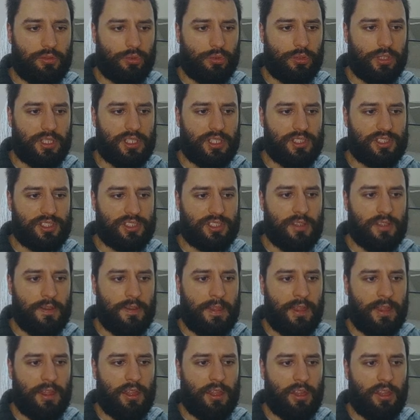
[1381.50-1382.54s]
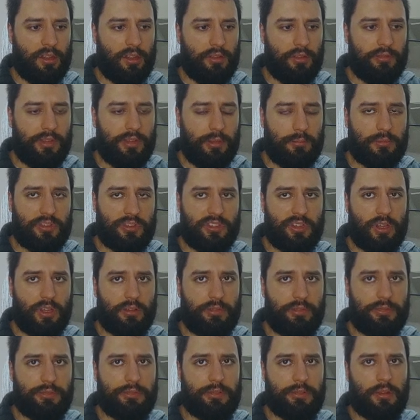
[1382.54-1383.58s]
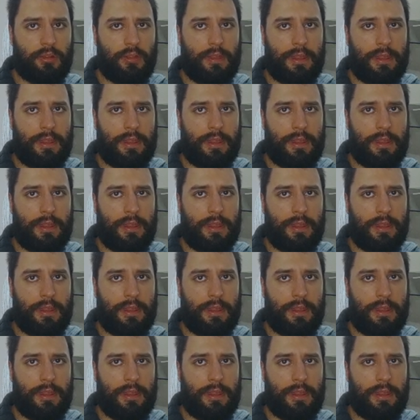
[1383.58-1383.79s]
this Vim stuff